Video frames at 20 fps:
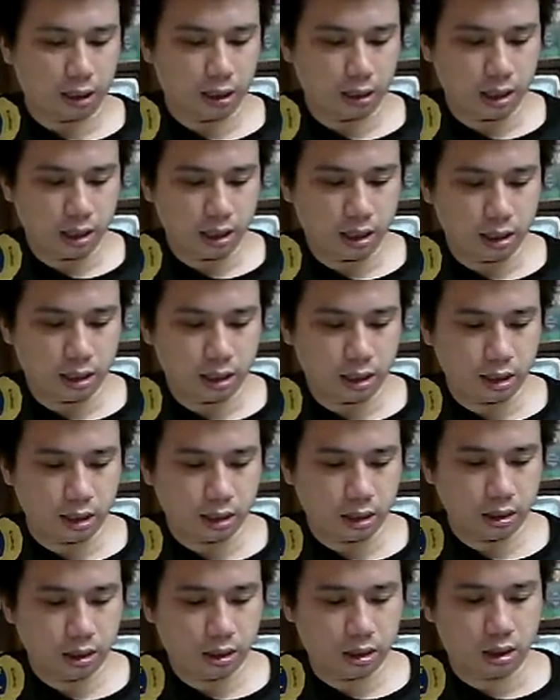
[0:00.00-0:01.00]

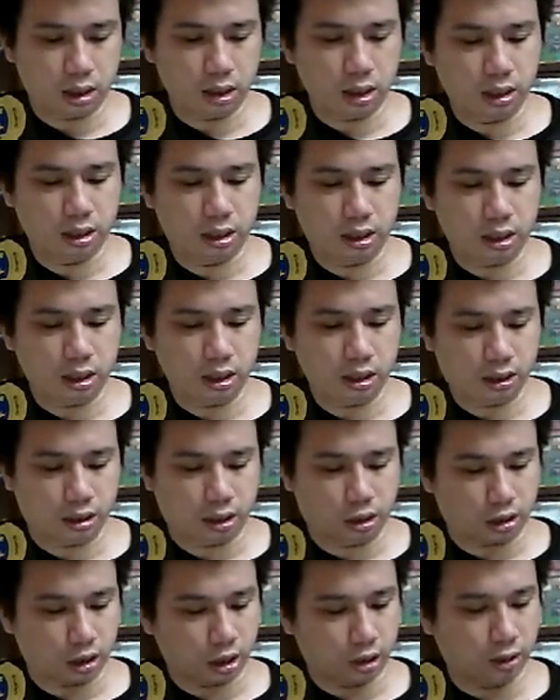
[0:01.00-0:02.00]
DCG's
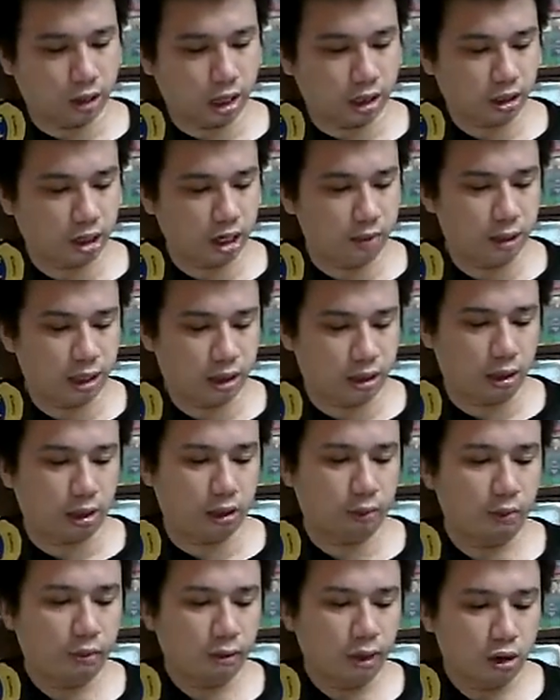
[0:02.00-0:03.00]
chicken asking me, could
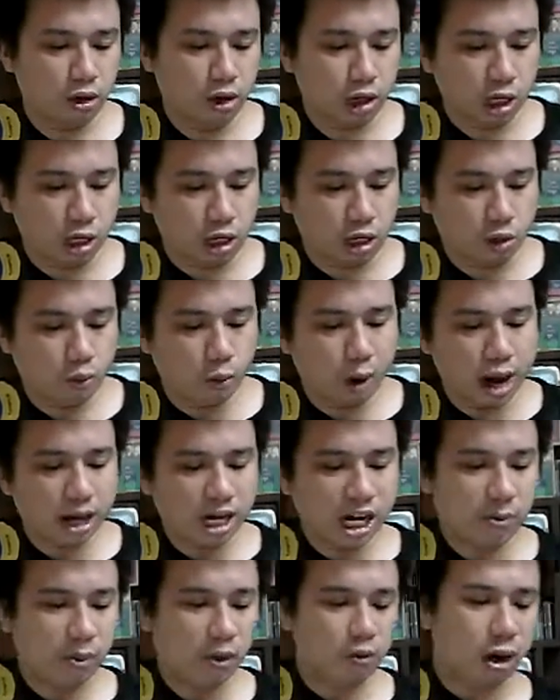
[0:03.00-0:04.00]
why
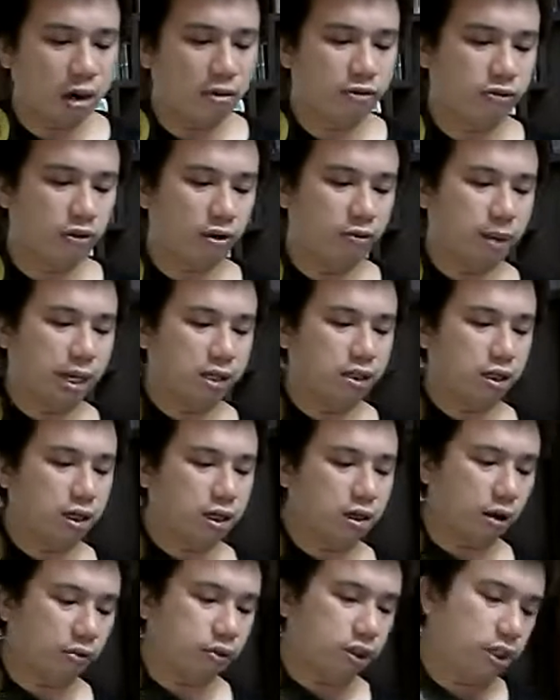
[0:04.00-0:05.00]
never run for
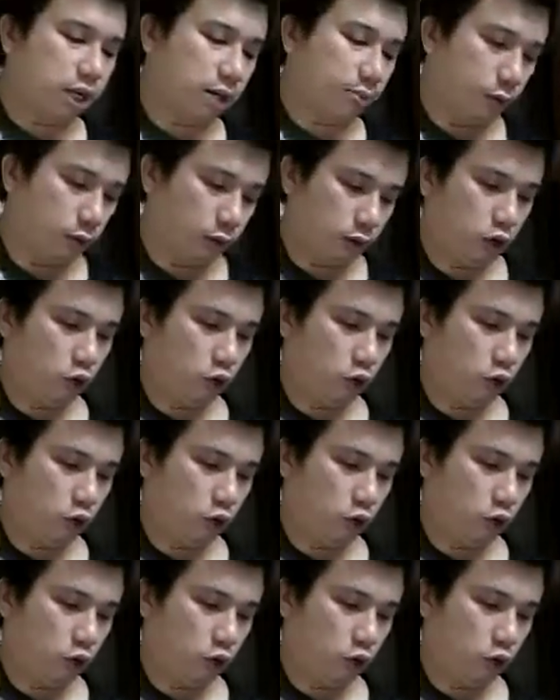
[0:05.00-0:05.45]
president of Singapore?